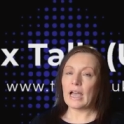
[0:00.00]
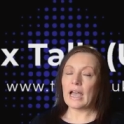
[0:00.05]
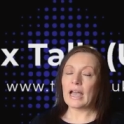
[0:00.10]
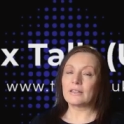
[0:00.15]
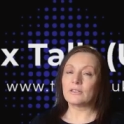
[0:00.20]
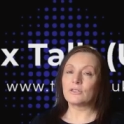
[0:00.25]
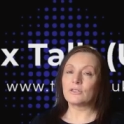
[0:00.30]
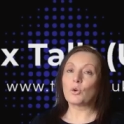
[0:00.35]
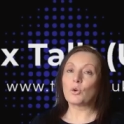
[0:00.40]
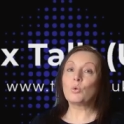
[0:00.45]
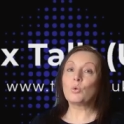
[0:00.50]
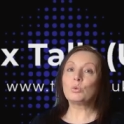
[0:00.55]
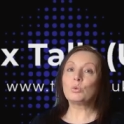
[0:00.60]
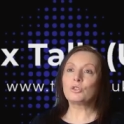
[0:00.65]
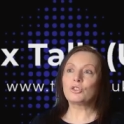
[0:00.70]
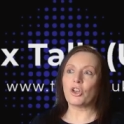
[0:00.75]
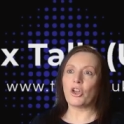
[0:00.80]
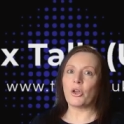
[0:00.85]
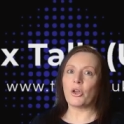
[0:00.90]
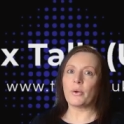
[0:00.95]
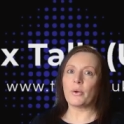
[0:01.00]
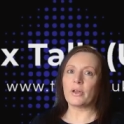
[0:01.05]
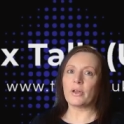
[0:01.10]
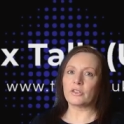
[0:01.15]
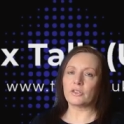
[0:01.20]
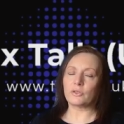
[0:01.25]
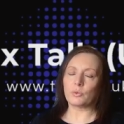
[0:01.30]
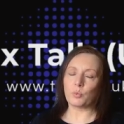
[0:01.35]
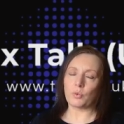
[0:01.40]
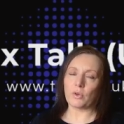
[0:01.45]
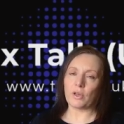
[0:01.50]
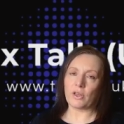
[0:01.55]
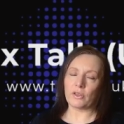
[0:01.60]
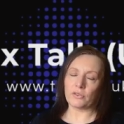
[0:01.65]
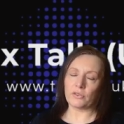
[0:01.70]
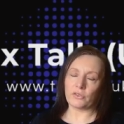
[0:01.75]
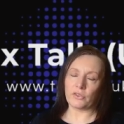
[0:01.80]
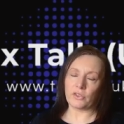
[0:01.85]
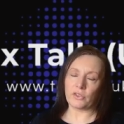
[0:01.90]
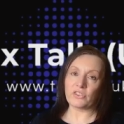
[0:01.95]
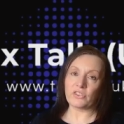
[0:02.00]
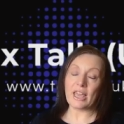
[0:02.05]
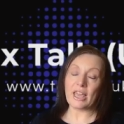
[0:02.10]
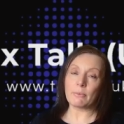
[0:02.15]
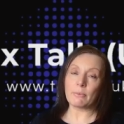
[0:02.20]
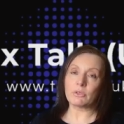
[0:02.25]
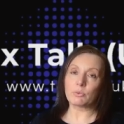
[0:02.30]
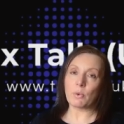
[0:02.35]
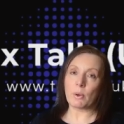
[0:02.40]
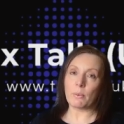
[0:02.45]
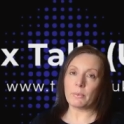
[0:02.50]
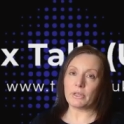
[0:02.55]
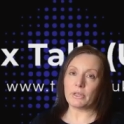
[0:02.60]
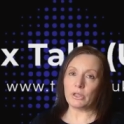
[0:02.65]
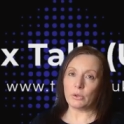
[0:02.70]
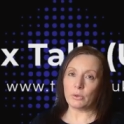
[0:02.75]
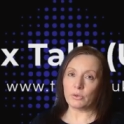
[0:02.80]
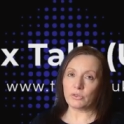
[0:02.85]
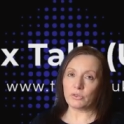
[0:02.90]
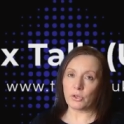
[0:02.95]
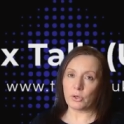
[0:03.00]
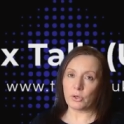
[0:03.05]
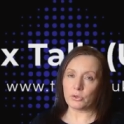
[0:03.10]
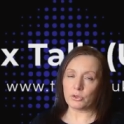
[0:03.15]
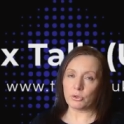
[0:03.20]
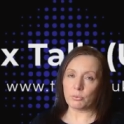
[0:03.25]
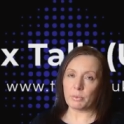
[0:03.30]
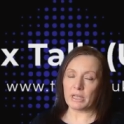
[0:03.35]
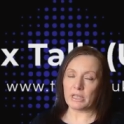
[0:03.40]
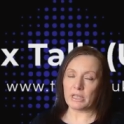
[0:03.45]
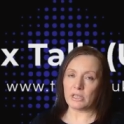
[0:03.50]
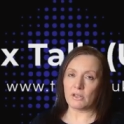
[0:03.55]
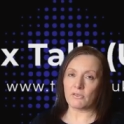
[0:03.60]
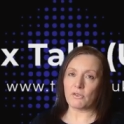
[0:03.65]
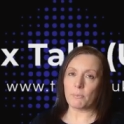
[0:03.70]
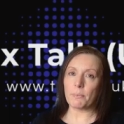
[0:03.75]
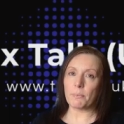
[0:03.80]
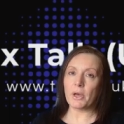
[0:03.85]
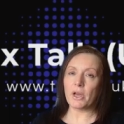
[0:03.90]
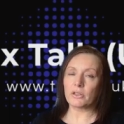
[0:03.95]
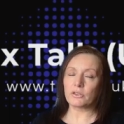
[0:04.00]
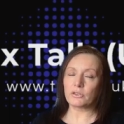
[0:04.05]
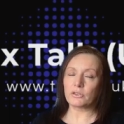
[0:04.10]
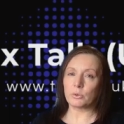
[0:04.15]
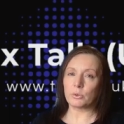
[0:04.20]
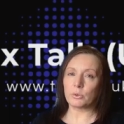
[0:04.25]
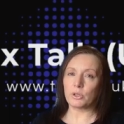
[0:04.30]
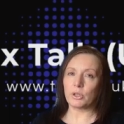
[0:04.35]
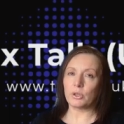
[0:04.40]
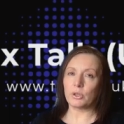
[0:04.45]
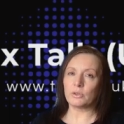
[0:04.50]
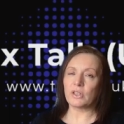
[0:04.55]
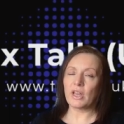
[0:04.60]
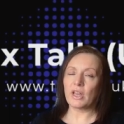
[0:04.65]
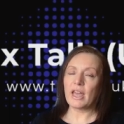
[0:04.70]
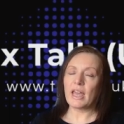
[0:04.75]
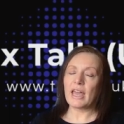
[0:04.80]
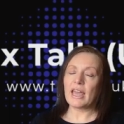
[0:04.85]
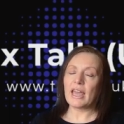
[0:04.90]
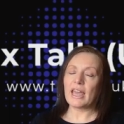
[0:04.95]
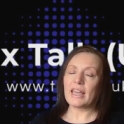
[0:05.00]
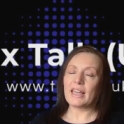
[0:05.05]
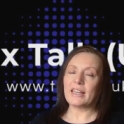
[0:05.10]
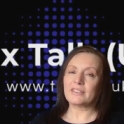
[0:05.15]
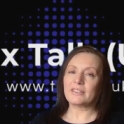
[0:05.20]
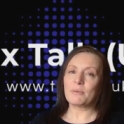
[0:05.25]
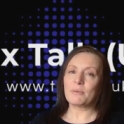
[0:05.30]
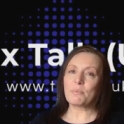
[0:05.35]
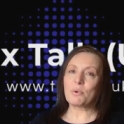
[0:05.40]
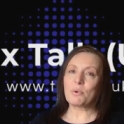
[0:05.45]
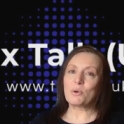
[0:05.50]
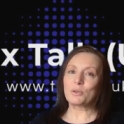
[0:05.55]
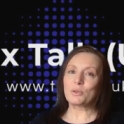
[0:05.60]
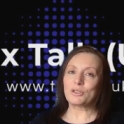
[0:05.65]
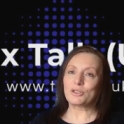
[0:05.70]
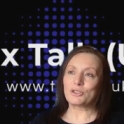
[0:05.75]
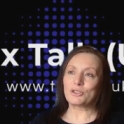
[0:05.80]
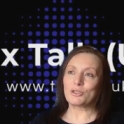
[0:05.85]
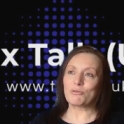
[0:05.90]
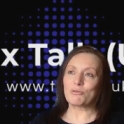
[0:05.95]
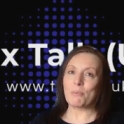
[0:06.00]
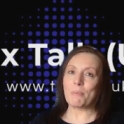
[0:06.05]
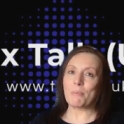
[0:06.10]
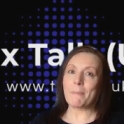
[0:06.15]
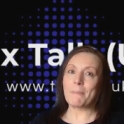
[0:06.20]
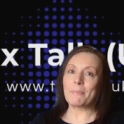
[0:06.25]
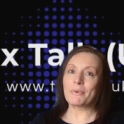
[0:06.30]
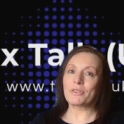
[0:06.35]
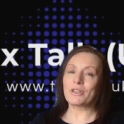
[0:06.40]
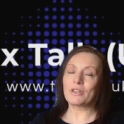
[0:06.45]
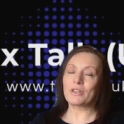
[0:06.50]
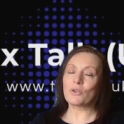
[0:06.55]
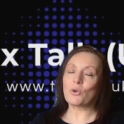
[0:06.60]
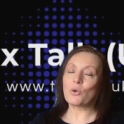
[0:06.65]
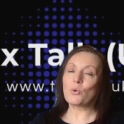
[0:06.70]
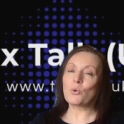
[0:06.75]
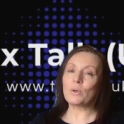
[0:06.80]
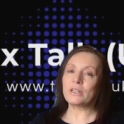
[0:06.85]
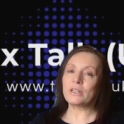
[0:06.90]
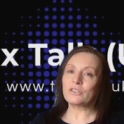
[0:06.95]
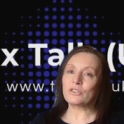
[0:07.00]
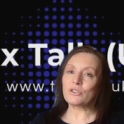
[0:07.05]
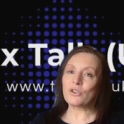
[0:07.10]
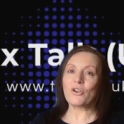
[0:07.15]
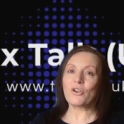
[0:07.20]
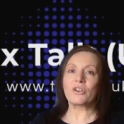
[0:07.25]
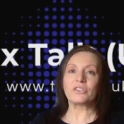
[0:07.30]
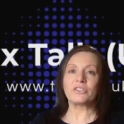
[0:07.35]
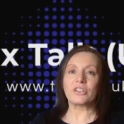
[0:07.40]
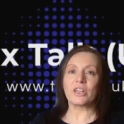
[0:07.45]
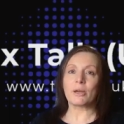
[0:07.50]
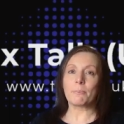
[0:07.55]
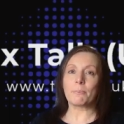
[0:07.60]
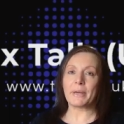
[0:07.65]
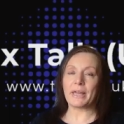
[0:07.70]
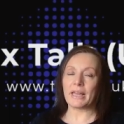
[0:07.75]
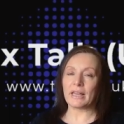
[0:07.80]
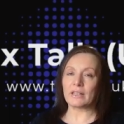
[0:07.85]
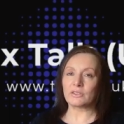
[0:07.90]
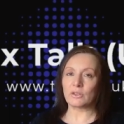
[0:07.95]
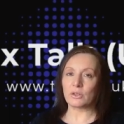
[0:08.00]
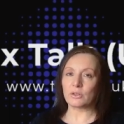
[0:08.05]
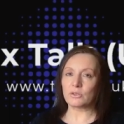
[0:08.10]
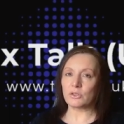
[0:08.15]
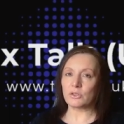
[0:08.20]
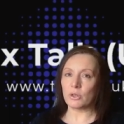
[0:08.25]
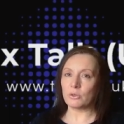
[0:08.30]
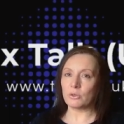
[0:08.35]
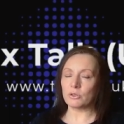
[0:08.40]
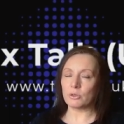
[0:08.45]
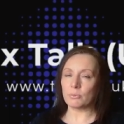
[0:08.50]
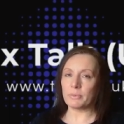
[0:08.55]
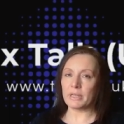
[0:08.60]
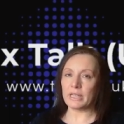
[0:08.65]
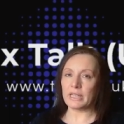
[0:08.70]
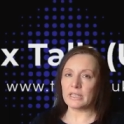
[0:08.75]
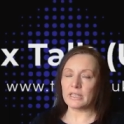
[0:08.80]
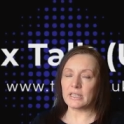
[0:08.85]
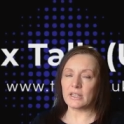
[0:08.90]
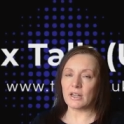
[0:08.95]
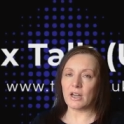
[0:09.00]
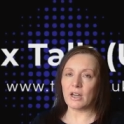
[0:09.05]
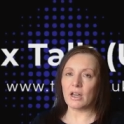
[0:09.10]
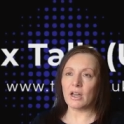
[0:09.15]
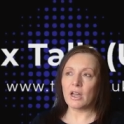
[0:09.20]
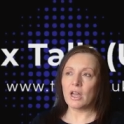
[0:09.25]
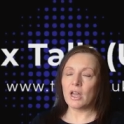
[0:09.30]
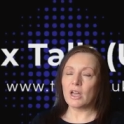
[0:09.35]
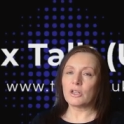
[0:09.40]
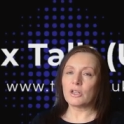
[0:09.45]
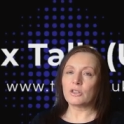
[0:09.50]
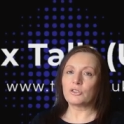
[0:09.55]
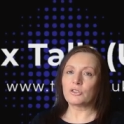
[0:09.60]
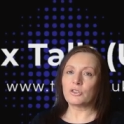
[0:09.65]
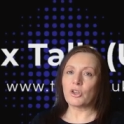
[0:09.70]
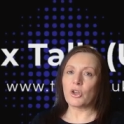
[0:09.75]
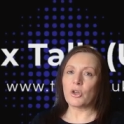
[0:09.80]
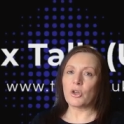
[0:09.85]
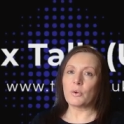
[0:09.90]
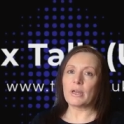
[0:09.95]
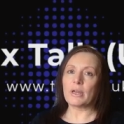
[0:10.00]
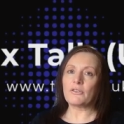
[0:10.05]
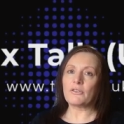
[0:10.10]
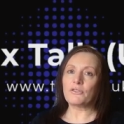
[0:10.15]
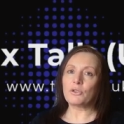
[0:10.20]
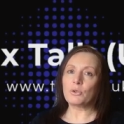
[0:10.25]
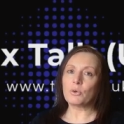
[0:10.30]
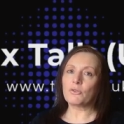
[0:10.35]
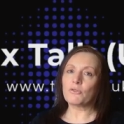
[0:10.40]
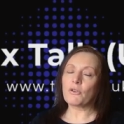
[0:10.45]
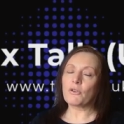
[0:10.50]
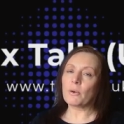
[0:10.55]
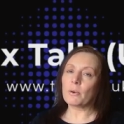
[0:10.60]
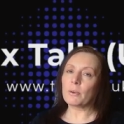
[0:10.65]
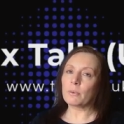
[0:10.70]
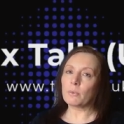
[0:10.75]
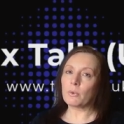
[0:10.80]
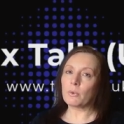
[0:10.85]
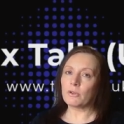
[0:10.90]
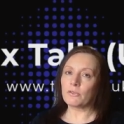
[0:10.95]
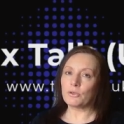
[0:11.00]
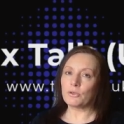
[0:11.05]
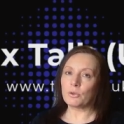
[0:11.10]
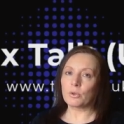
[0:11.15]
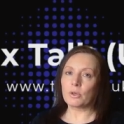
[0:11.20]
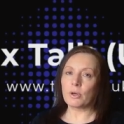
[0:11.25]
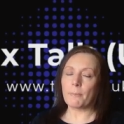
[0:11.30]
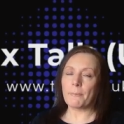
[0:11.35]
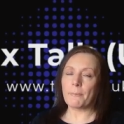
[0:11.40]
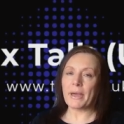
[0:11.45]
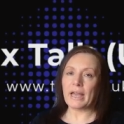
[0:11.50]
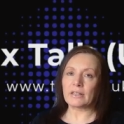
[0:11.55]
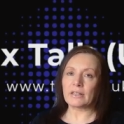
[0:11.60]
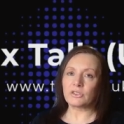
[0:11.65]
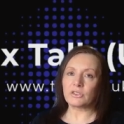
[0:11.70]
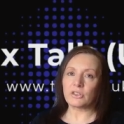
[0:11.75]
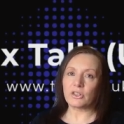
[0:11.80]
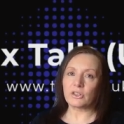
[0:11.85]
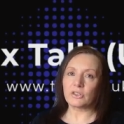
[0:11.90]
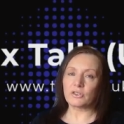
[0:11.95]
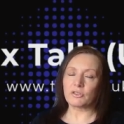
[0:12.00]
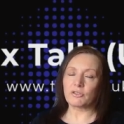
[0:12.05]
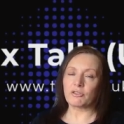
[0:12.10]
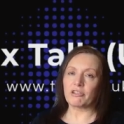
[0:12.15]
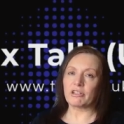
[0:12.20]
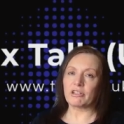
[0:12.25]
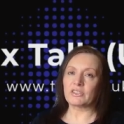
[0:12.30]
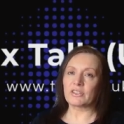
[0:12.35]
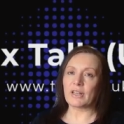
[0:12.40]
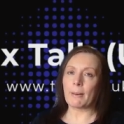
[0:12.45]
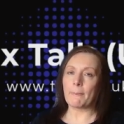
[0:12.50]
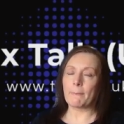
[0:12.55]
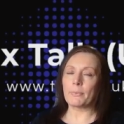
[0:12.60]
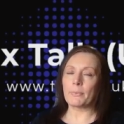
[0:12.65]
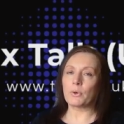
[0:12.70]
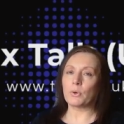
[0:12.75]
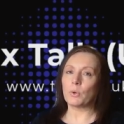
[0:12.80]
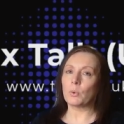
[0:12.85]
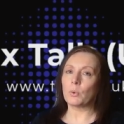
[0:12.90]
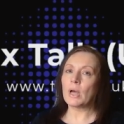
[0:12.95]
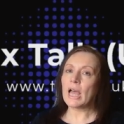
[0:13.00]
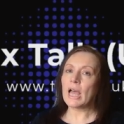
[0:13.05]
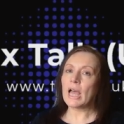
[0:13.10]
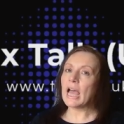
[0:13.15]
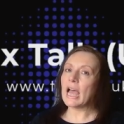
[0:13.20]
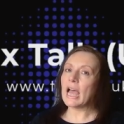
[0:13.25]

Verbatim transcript: and also as as the same as when we use social media for personal use it's important to remember that all is not as it appears on social media so if you're following one of your competitors for example